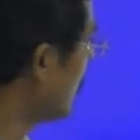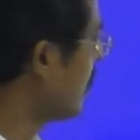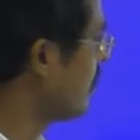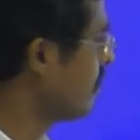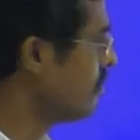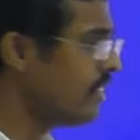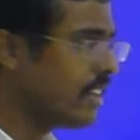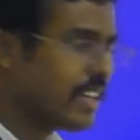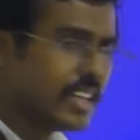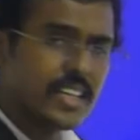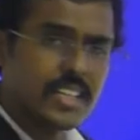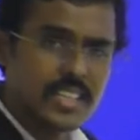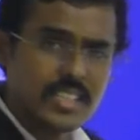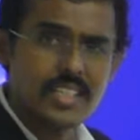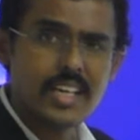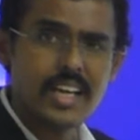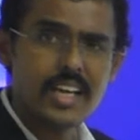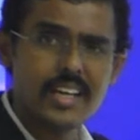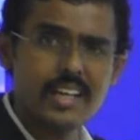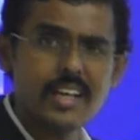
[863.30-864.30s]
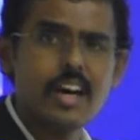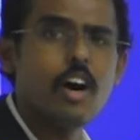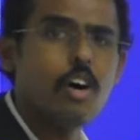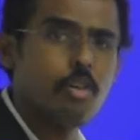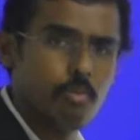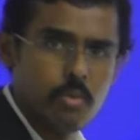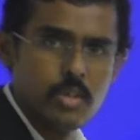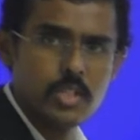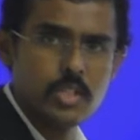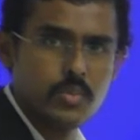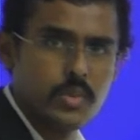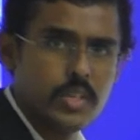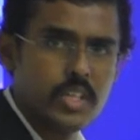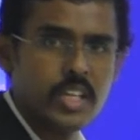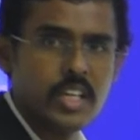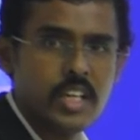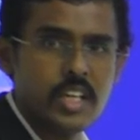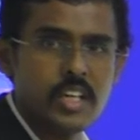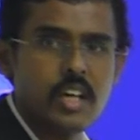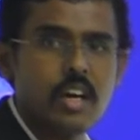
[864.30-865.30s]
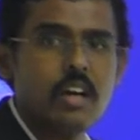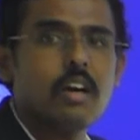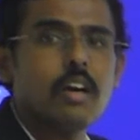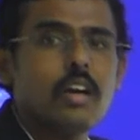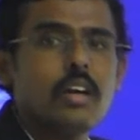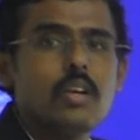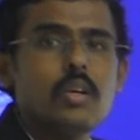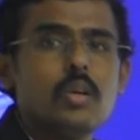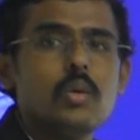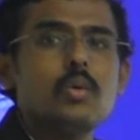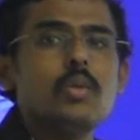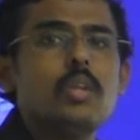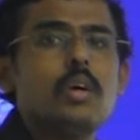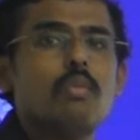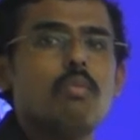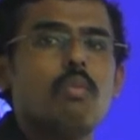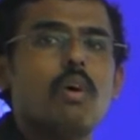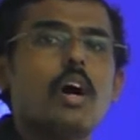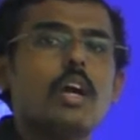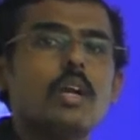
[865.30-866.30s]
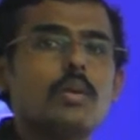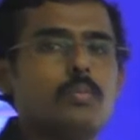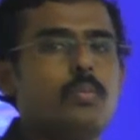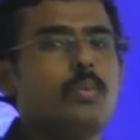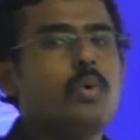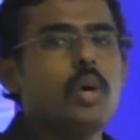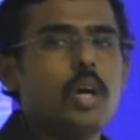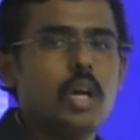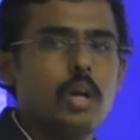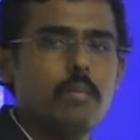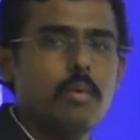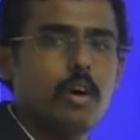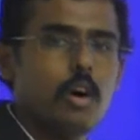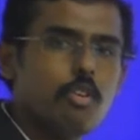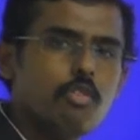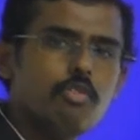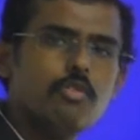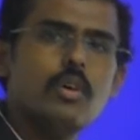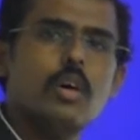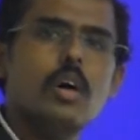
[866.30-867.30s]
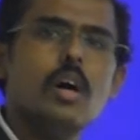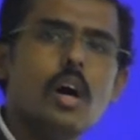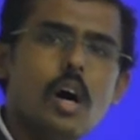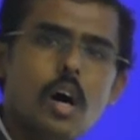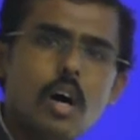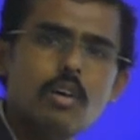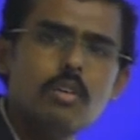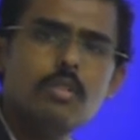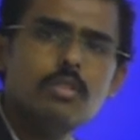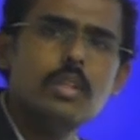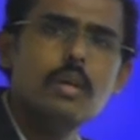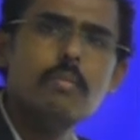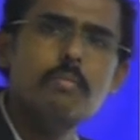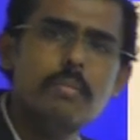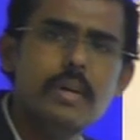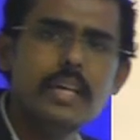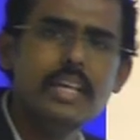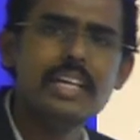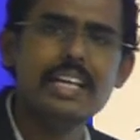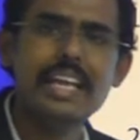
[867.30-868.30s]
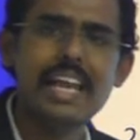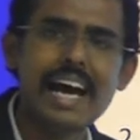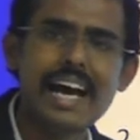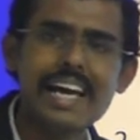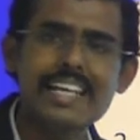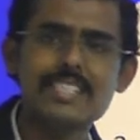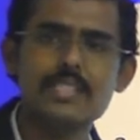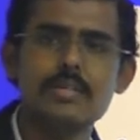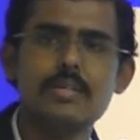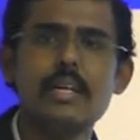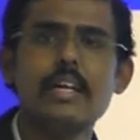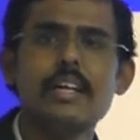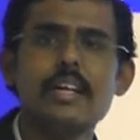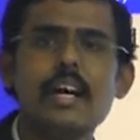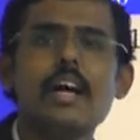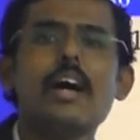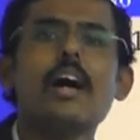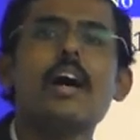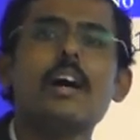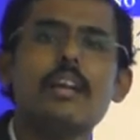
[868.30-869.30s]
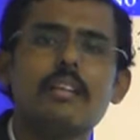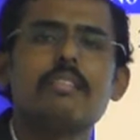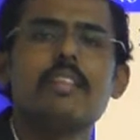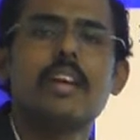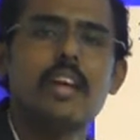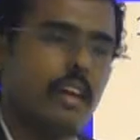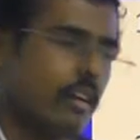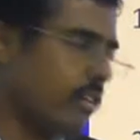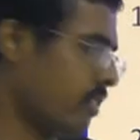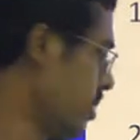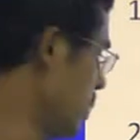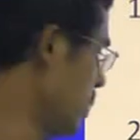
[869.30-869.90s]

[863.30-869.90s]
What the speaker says: We decide how much we need according to the what program, how the big large data are there.